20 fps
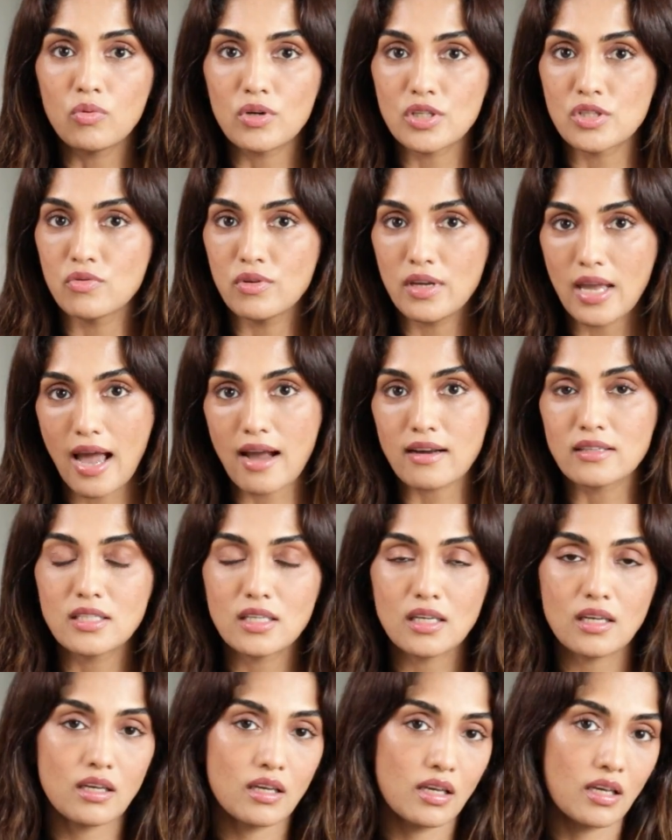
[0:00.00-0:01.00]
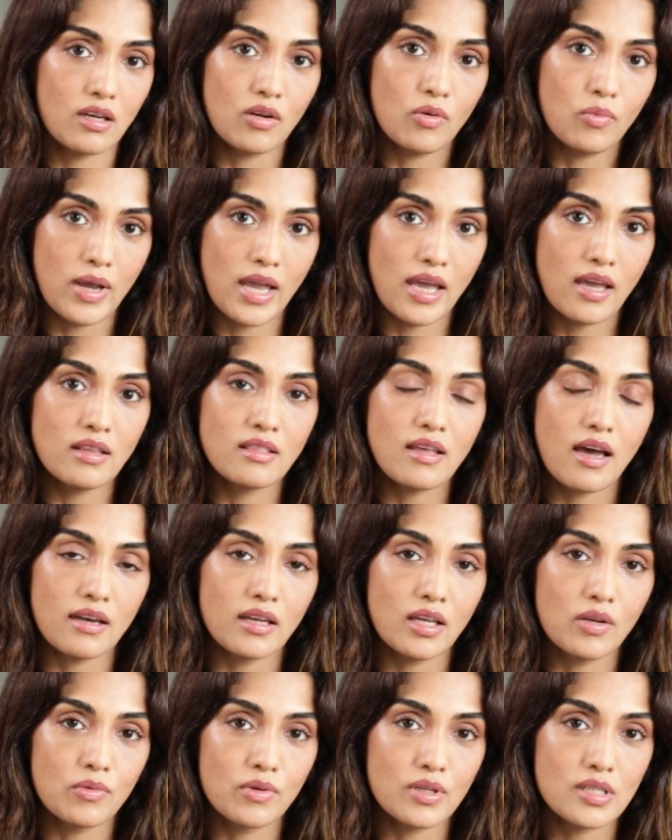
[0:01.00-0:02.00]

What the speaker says: was reacting in a way that it